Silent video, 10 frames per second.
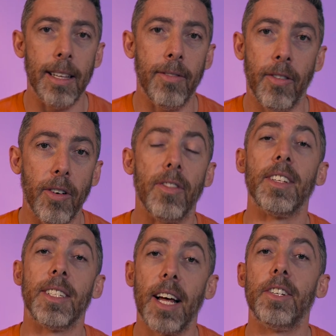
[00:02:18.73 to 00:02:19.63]
for
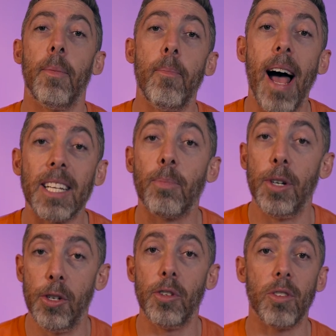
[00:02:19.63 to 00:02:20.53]
such a
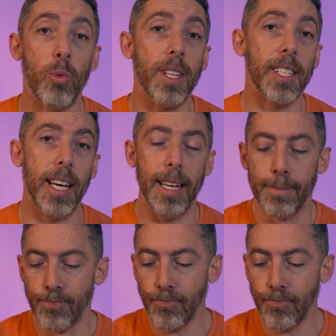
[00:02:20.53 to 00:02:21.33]
mass-produced whiskey,